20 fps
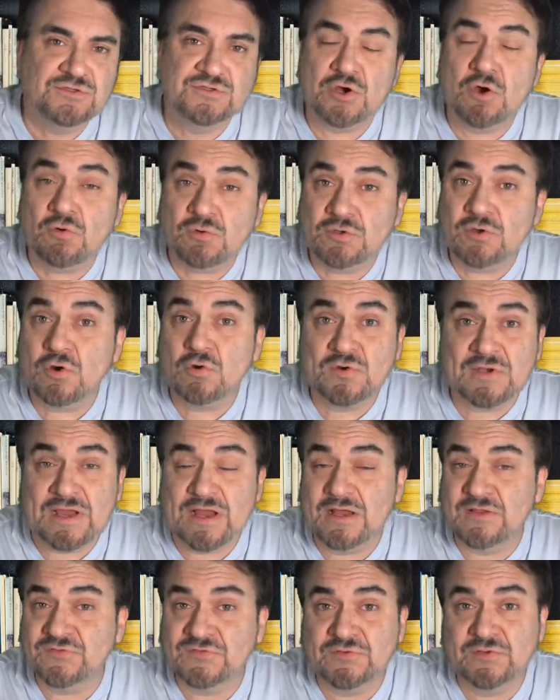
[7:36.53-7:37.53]
Don't go
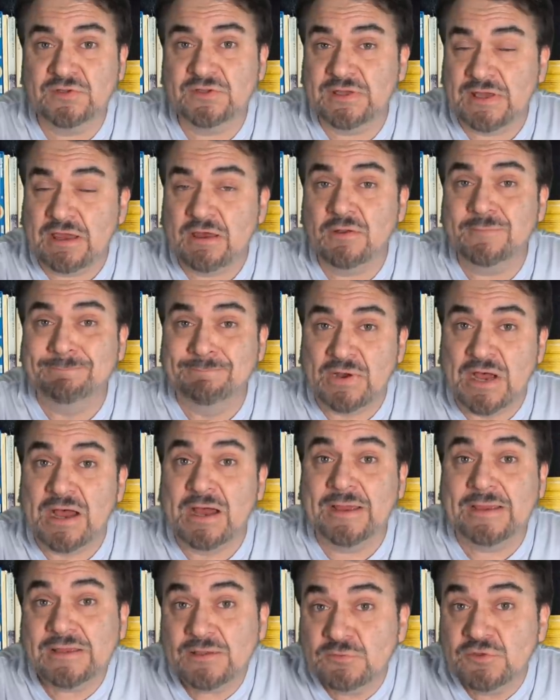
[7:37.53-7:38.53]
constantly out
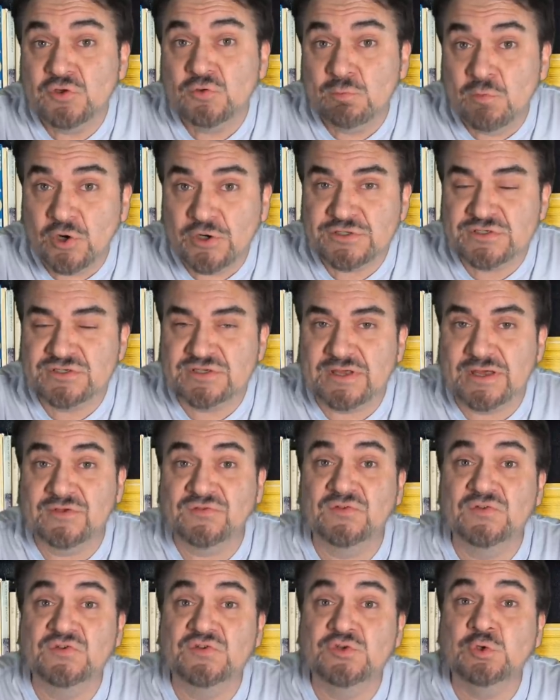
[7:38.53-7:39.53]
buying new
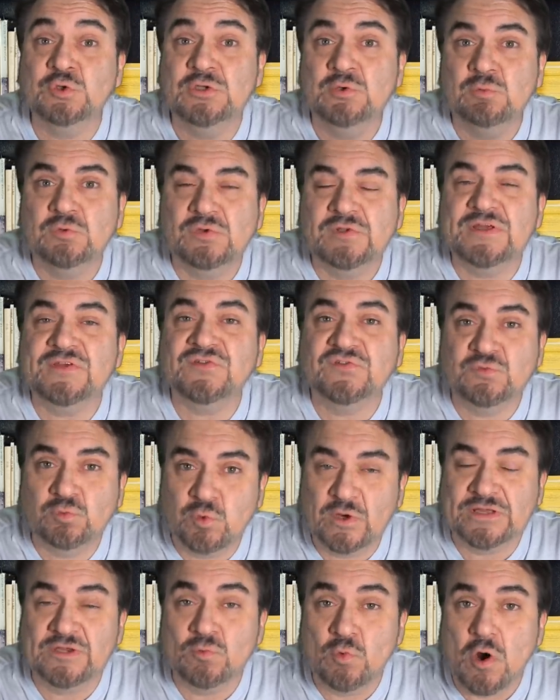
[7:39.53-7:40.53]
merchandise until you
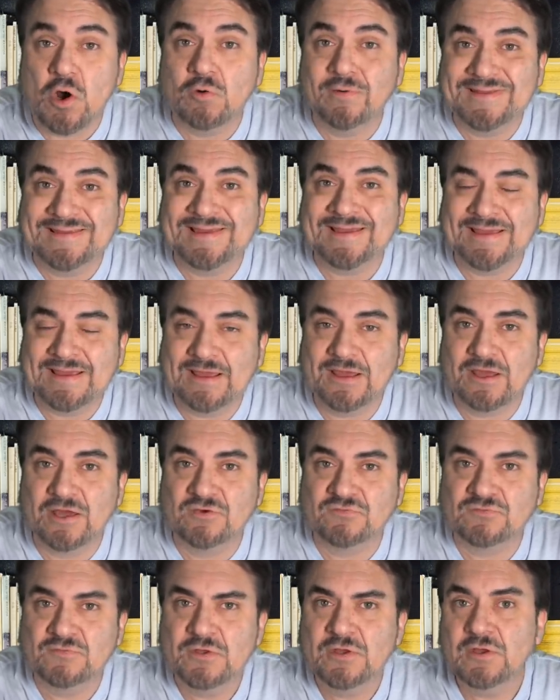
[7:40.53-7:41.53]
list what you already
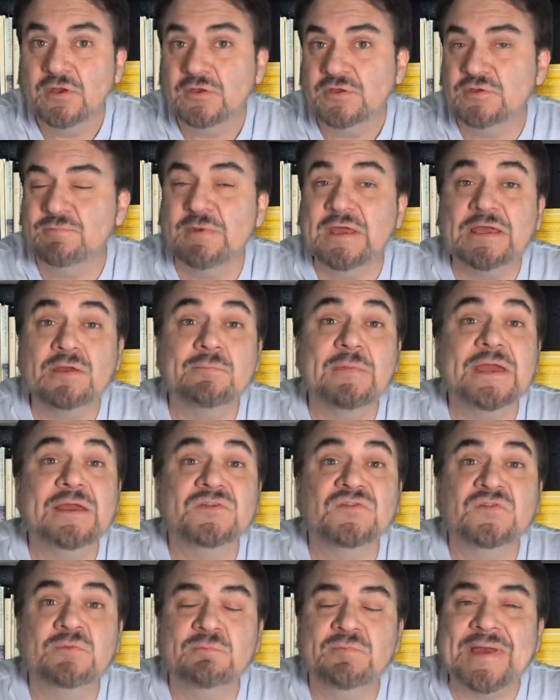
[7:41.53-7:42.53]
have. You may have
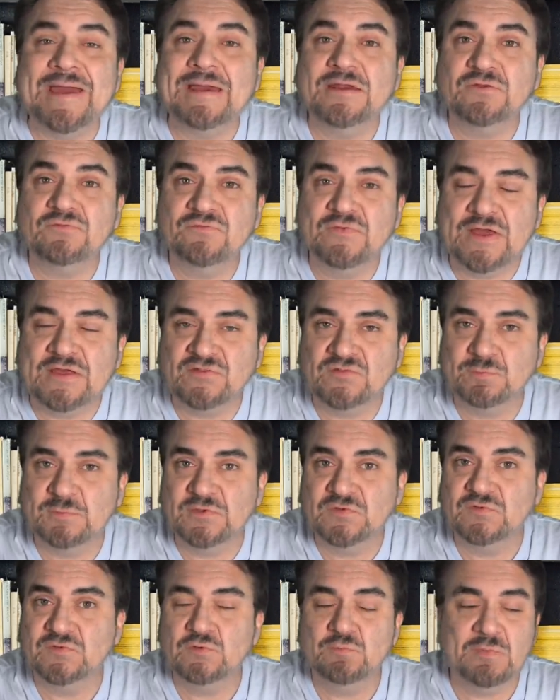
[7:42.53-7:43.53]
made some bad
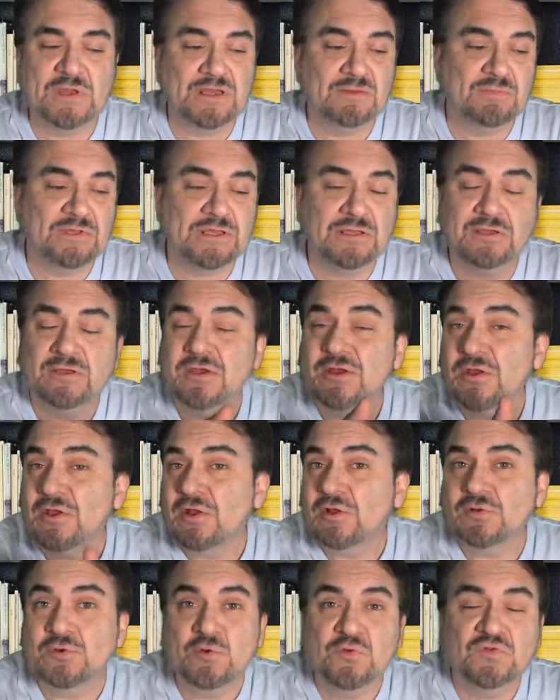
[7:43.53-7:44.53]
investments. You may be
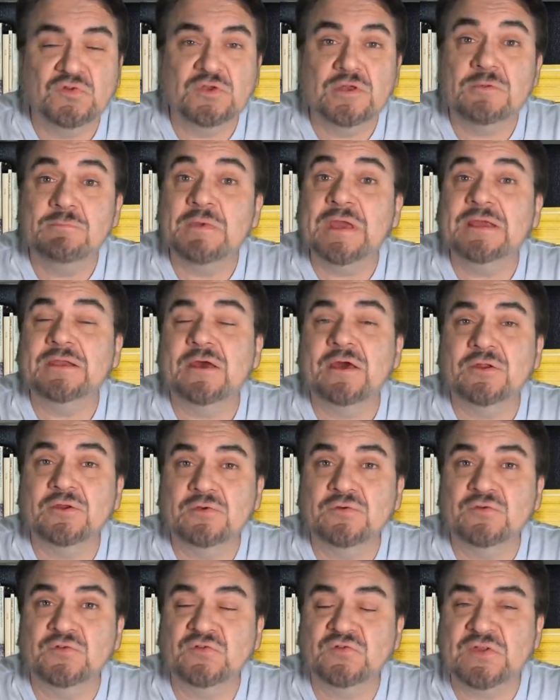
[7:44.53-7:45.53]
losing. You may
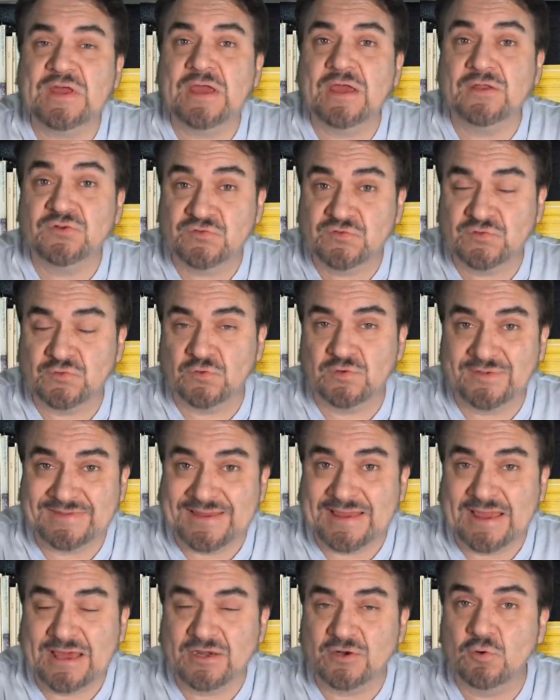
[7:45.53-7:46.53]
not understand
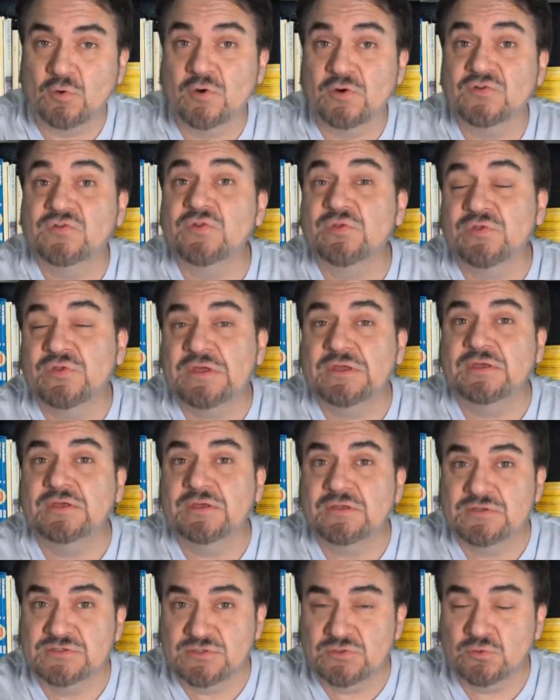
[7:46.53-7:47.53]
certain categories and
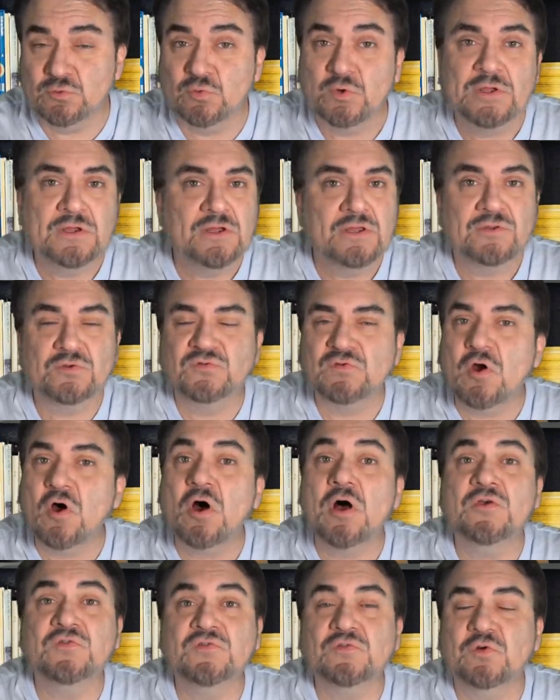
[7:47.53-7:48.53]
think you do. There's
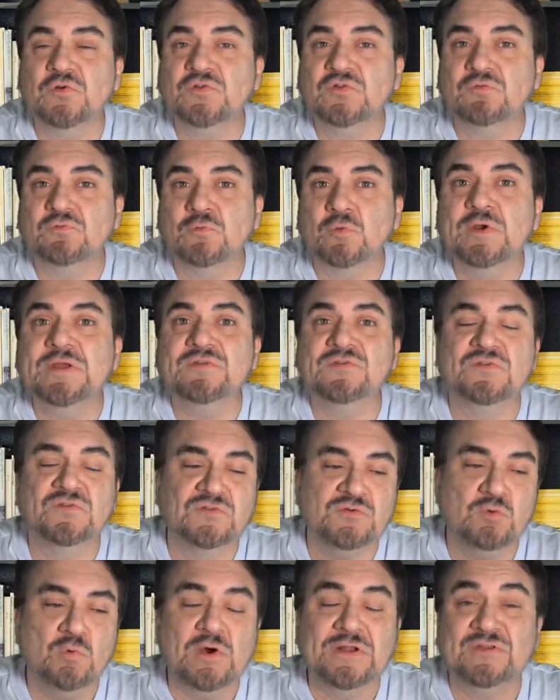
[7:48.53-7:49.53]
all sorts of
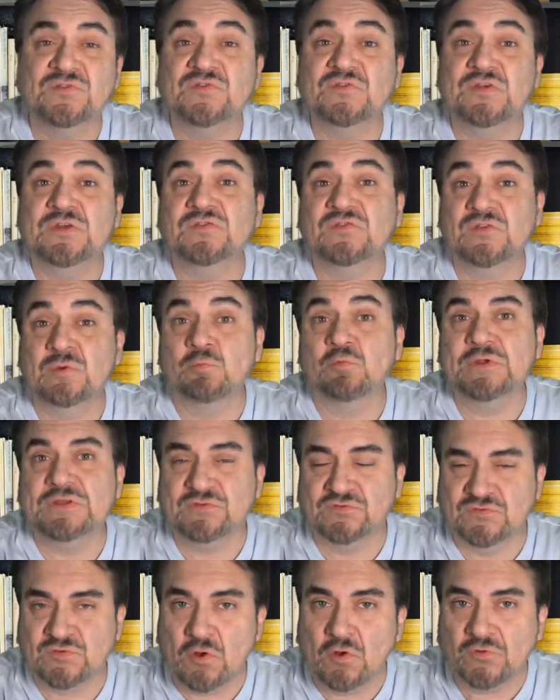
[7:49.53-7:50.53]
reasons. You want to see some
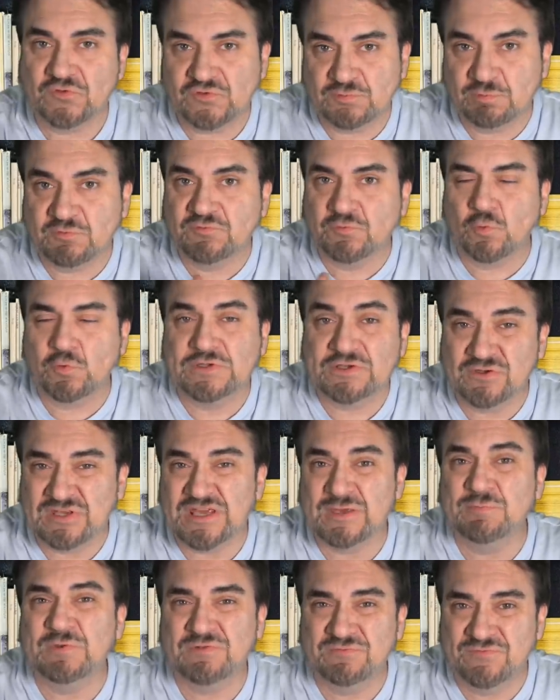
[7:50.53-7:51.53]
results before you
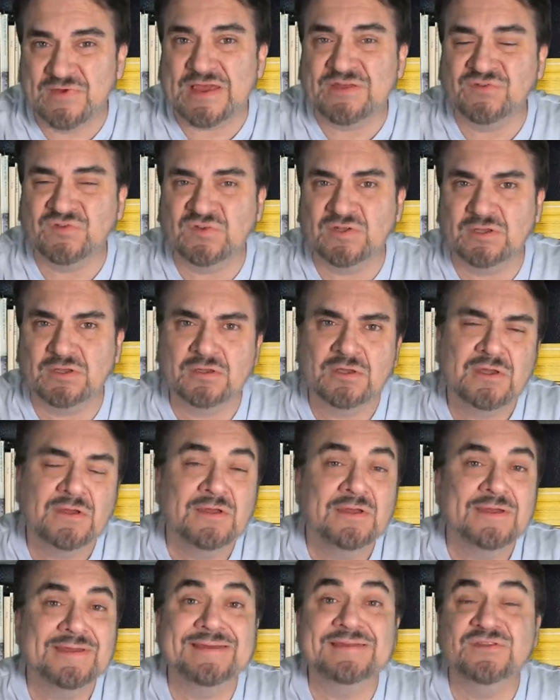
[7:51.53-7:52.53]
keep investing
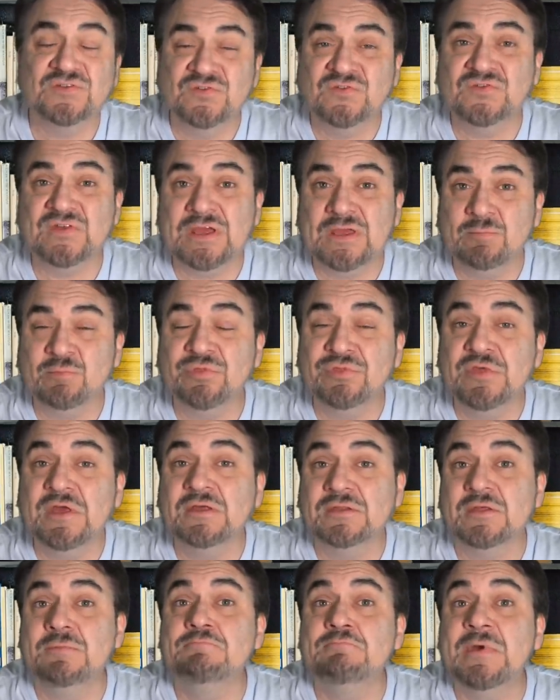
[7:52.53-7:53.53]
in the same
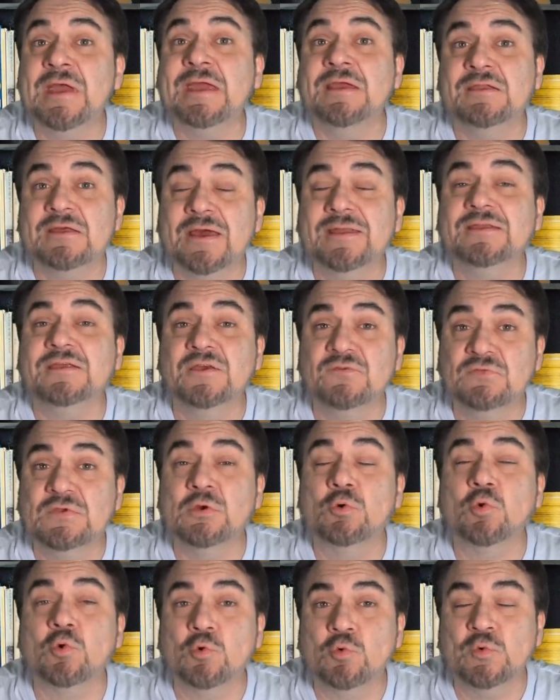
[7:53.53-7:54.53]
thing that may not
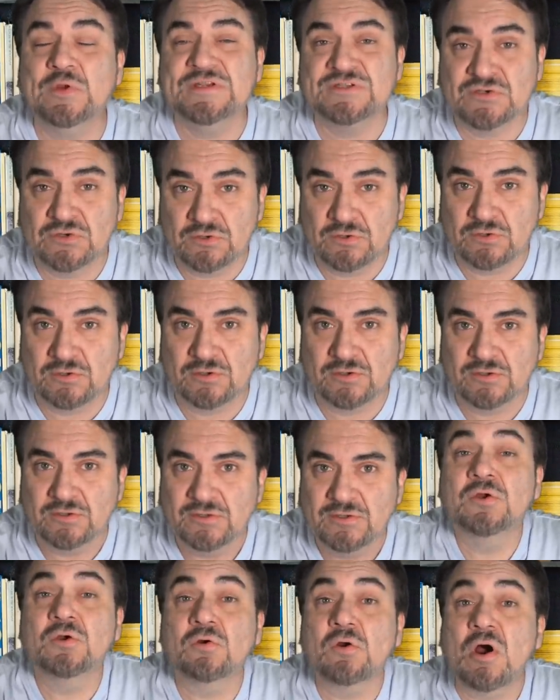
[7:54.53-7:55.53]
give you a return.
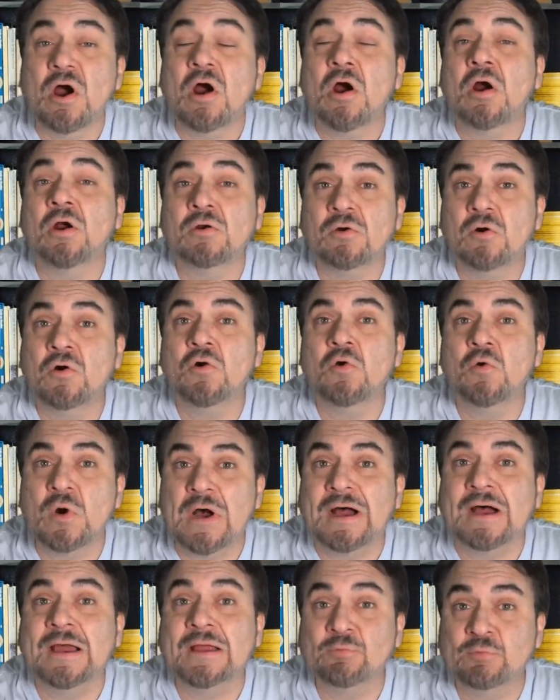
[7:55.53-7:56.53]
Your
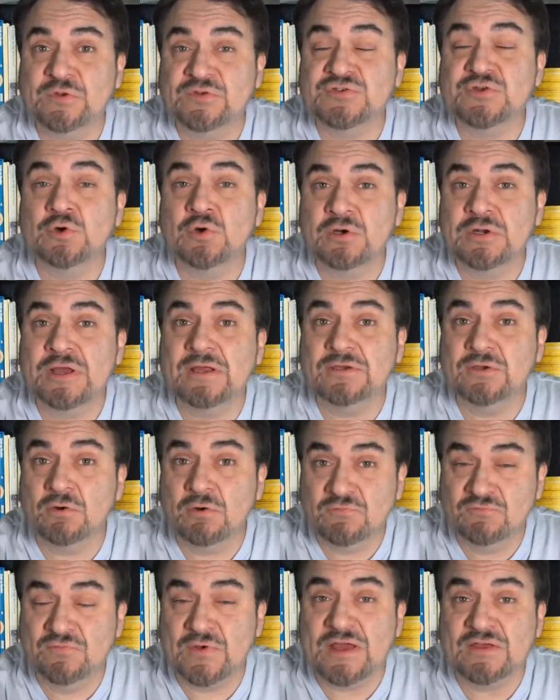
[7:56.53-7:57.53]
ROI, return on
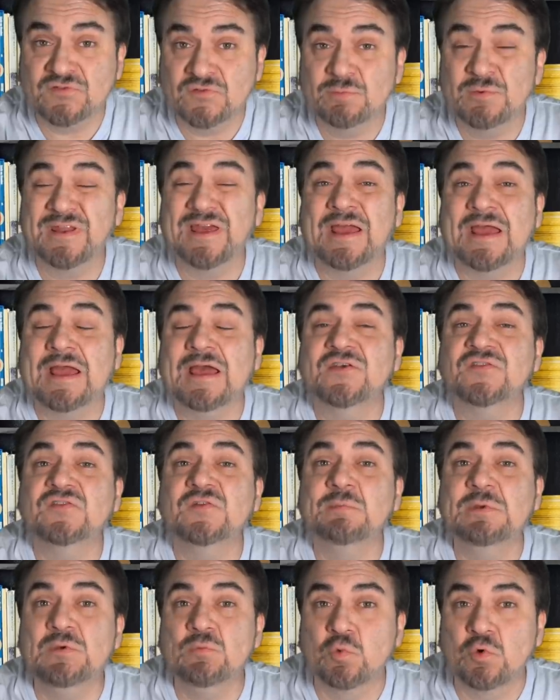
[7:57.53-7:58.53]
your investment,
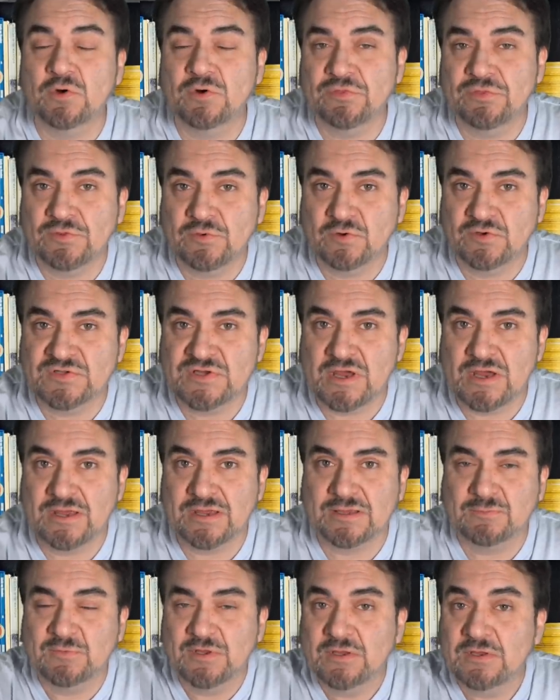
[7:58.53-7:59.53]
has to be worth your
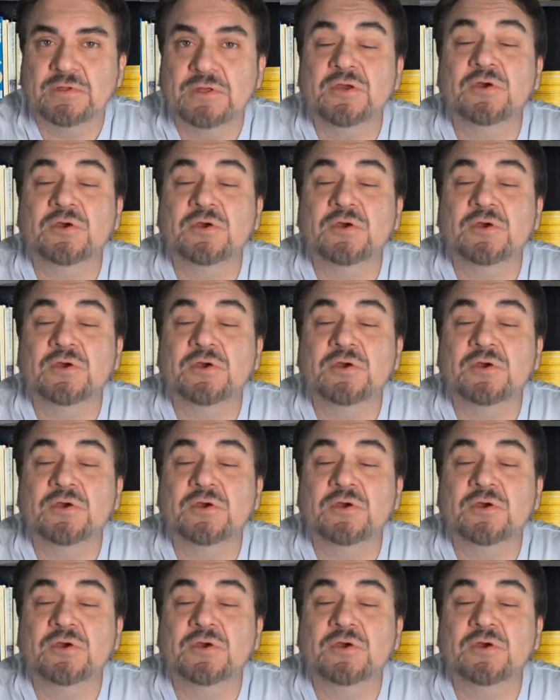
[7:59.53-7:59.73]
time.